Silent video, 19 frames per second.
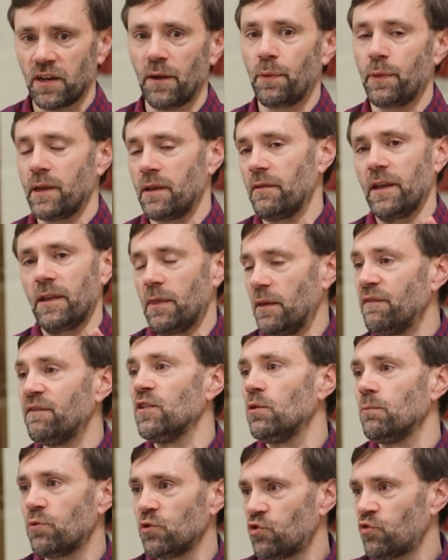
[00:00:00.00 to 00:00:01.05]
I think of like the
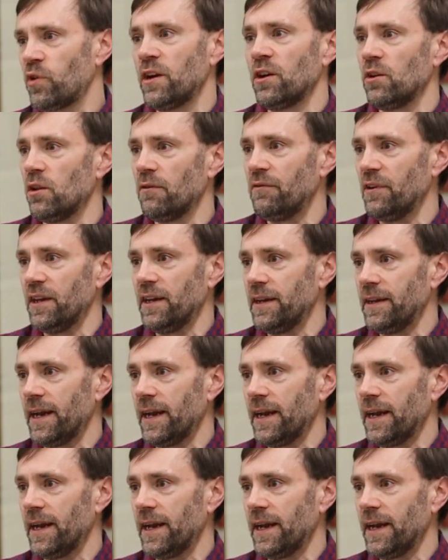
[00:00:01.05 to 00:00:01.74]
film portrayal of it,